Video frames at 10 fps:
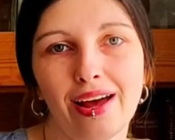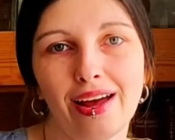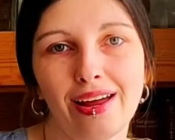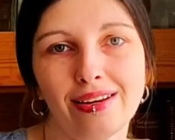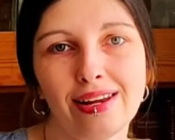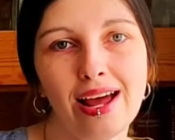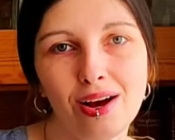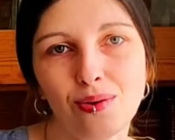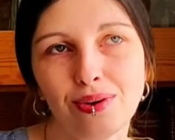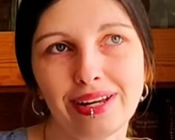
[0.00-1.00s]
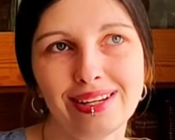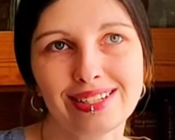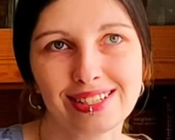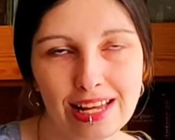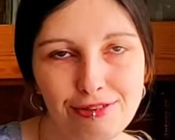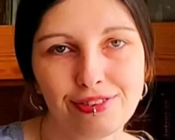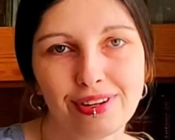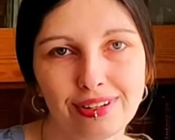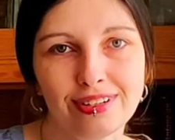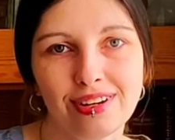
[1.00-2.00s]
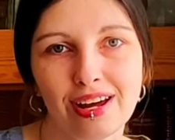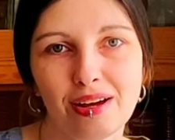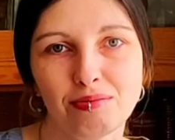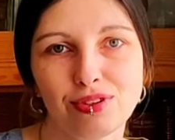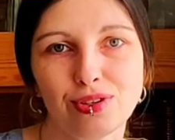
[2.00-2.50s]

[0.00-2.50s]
And now it is definitely time